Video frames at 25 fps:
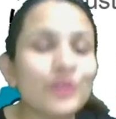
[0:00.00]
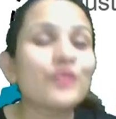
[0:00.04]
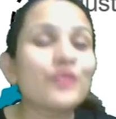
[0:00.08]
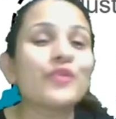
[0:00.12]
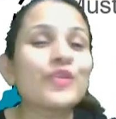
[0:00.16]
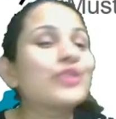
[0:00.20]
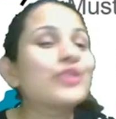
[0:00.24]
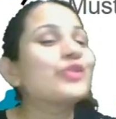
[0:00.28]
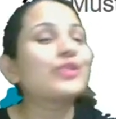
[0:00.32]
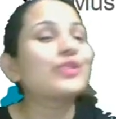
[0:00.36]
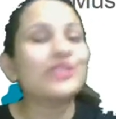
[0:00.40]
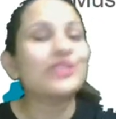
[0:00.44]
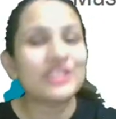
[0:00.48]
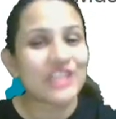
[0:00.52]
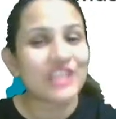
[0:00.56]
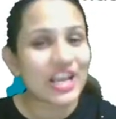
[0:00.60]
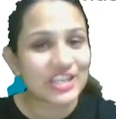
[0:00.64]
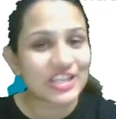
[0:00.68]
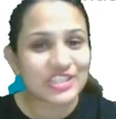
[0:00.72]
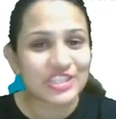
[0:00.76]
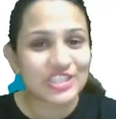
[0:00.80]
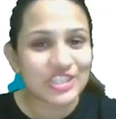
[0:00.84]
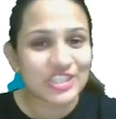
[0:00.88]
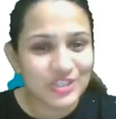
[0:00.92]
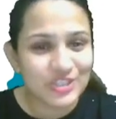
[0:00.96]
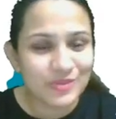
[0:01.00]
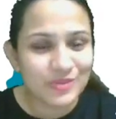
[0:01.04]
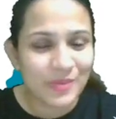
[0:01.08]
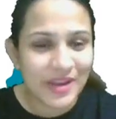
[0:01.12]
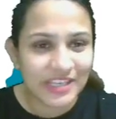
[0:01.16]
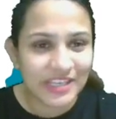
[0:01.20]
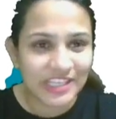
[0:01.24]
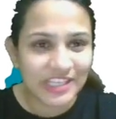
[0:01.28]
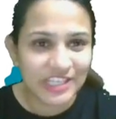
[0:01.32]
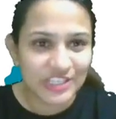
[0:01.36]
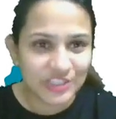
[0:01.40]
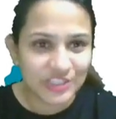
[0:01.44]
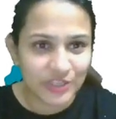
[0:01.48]
would do justice to my
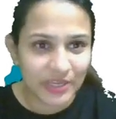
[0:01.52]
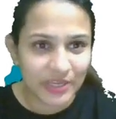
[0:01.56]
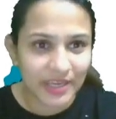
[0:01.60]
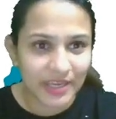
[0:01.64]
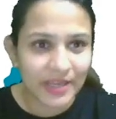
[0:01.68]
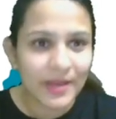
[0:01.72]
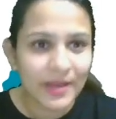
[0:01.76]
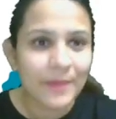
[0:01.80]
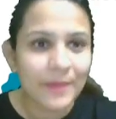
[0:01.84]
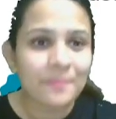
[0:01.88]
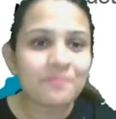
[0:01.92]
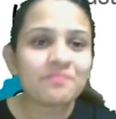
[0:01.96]
teaching.